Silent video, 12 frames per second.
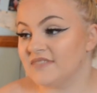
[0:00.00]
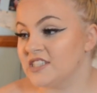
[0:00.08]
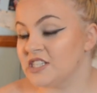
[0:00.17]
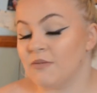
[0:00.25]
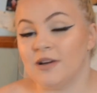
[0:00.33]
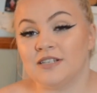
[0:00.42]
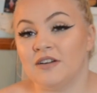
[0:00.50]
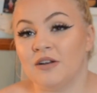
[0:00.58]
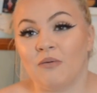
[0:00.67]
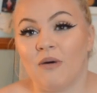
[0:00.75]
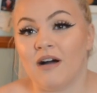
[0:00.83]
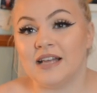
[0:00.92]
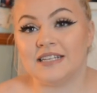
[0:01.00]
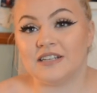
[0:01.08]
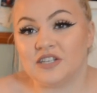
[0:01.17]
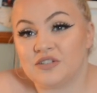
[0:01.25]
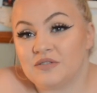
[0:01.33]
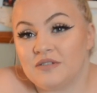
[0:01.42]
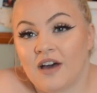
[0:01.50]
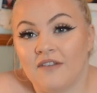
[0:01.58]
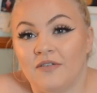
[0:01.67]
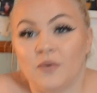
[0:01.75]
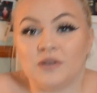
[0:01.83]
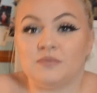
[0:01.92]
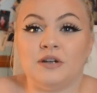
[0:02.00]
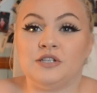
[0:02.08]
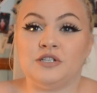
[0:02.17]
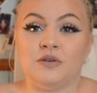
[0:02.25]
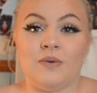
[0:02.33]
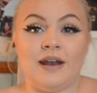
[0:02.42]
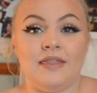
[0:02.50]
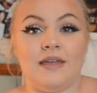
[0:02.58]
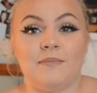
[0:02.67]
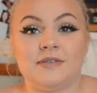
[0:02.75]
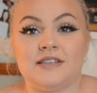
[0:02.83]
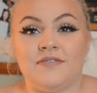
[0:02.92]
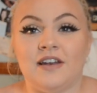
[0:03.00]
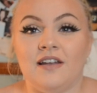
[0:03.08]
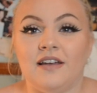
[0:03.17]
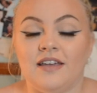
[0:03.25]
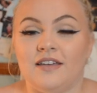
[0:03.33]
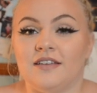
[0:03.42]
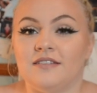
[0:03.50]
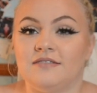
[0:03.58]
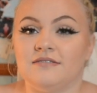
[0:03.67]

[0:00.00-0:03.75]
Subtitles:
So I don't know why I did. I've always wanted to do well in them because I feel like